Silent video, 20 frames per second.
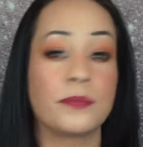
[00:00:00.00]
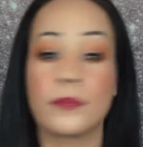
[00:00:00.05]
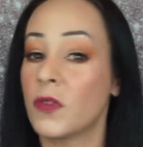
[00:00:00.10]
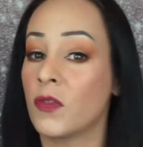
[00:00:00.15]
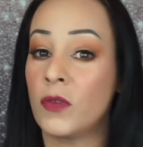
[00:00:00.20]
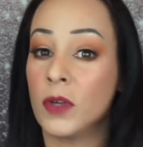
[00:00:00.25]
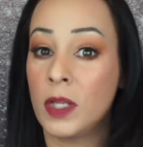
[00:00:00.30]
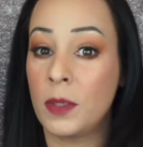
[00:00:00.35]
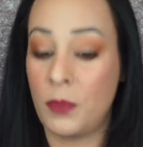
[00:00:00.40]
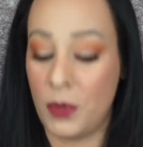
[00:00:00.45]

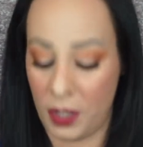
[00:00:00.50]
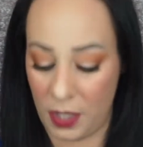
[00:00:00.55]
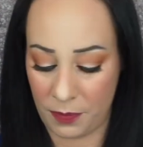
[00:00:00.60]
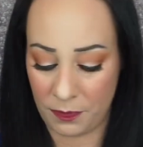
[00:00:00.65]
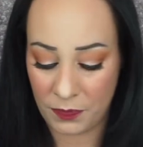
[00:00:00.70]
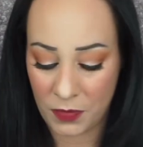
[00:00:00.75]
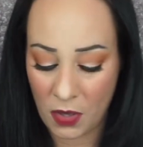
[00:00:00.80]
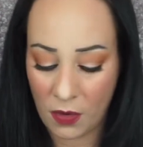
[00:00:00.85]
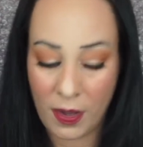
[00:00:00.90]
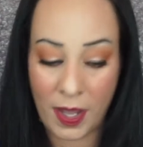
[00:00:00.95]
Really pretty.
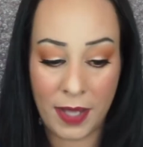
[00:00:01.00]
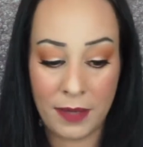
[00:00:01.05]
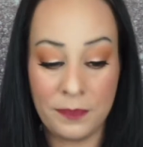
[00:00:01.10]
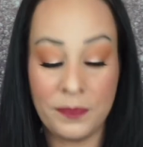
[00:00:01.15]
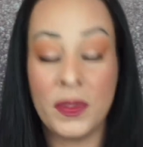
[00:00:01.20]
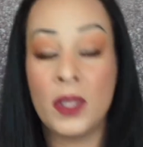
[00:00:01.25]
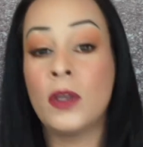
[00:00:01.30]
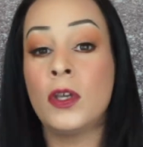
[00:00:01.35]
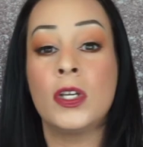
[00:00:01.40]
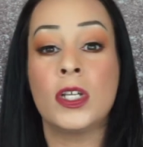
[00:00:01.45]
Okay,
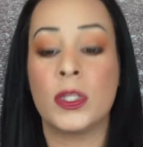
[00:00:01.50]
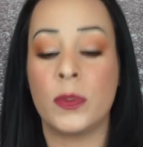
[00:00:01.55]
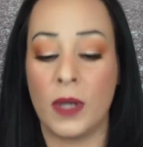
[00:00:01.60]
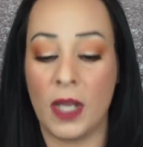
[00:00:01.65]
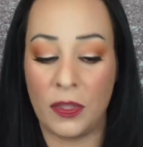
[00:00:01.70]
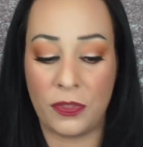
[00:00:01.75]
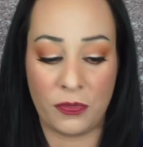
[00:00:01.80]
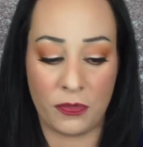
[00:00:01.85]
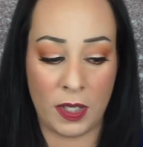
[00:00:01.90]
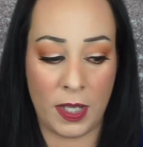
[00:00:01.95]
so we
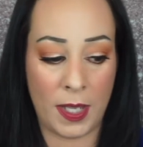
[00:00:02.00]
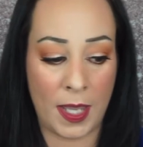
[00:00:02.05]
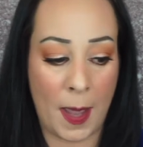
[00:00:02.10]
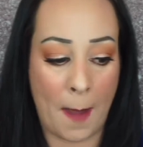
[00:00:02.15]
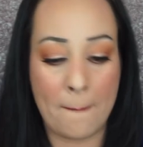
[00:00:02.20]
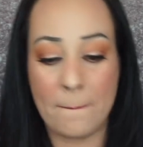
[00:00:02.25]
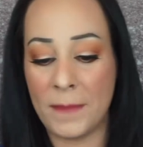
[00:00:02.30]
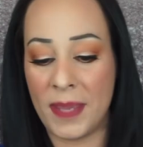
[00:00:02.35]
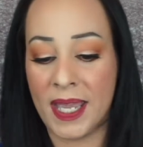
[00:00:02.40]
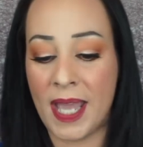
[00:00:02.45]
got 3
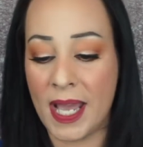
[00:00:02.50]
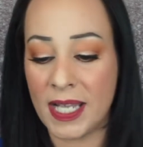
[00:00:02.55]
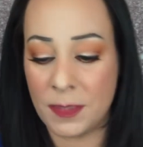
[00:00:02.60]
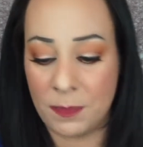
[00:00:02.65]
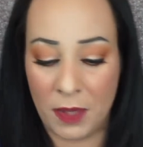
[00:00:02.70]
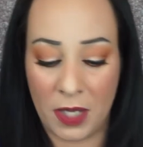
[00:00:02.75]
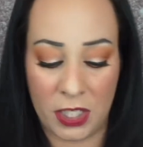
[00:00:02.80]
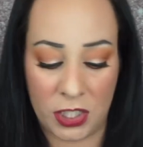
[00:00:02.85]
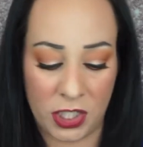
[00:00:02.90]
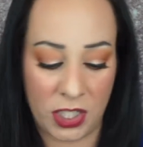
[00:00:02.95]
big ass
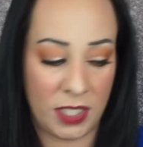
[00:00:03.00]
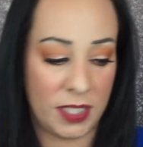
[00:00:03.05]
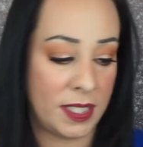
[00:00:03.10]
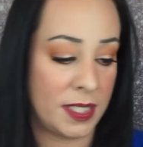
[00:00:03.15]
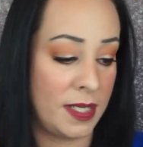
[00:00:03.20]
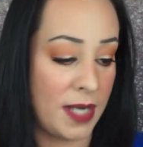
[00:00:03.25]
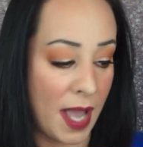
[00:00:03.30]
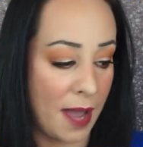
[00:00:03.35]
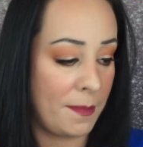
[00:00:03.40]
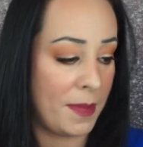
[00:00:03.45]
blushes.
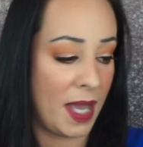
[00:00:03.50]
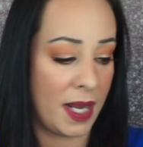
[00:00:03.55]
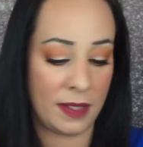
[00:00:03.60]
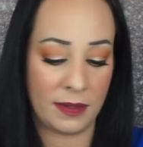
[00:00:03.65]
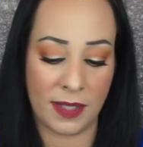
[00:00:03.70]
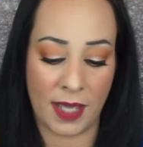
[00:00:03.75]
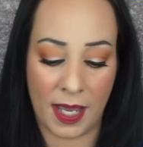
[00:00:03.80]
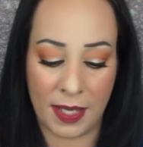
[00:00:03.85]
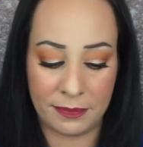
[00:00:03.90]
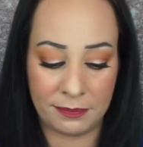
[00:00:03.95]
Not mad at
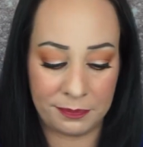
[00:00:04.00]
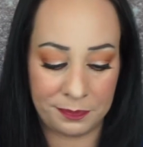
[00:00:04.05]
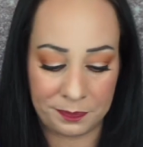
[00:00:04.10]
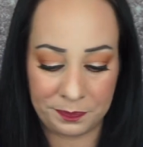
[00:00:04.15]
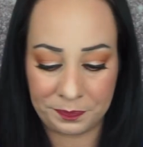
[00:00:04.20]
that.